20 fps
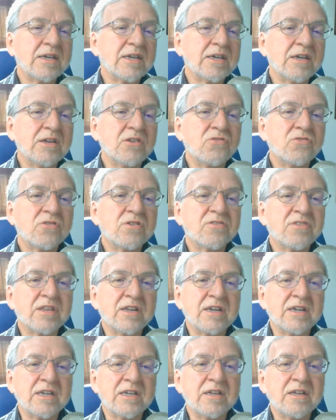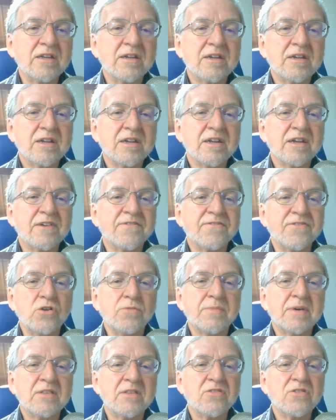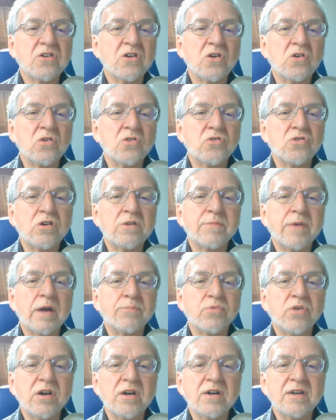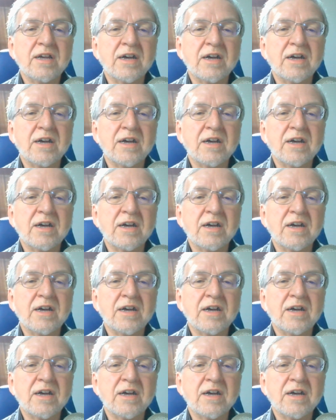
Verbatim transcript: Interestingly, a few months ago during my prayer